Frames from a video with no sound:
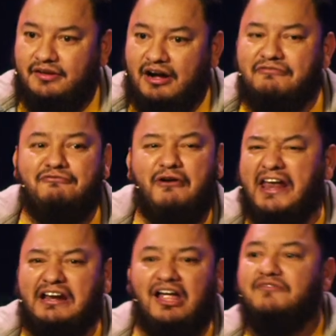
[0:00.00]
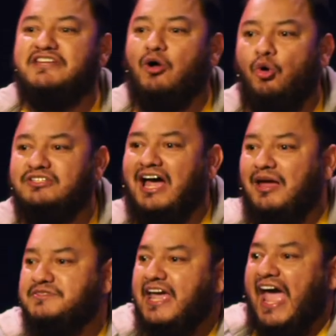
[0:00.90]
A friend loves at all
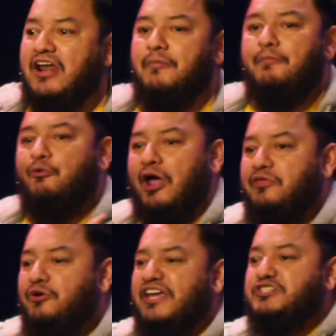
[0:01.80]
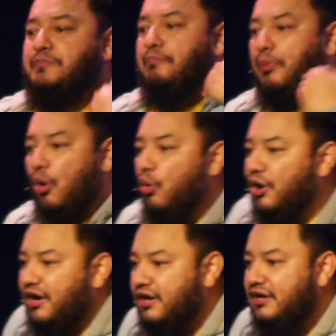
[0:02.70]
times, and a brother is
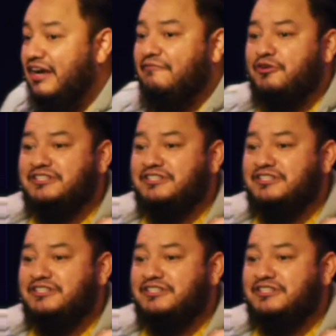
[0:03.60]
born for